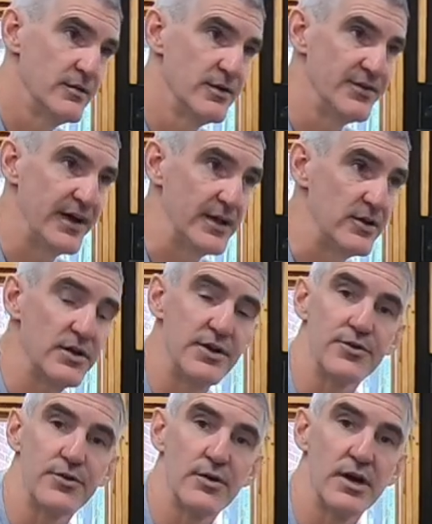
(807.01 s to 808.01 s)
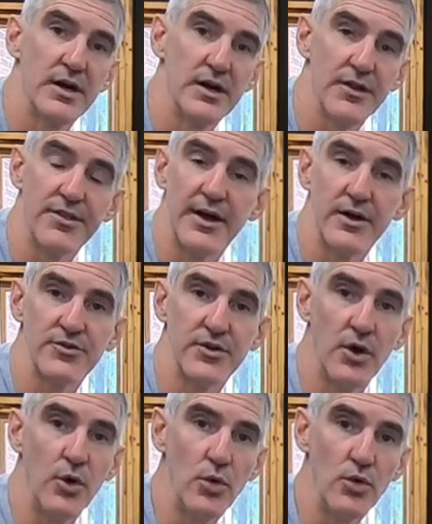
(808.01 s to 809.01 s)
what is that, a little under a thousand
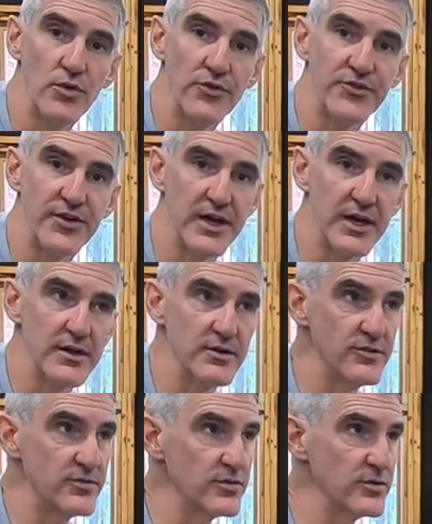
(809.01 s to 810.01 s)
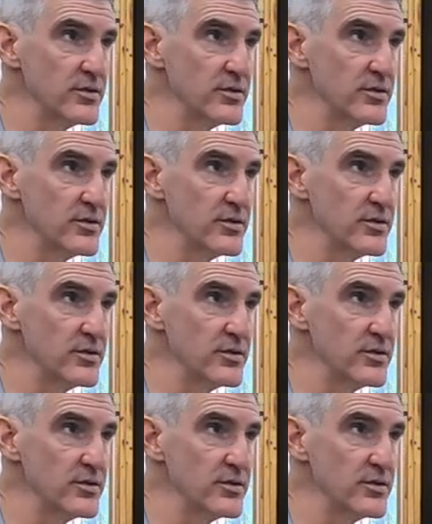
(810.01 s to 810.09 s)
holes and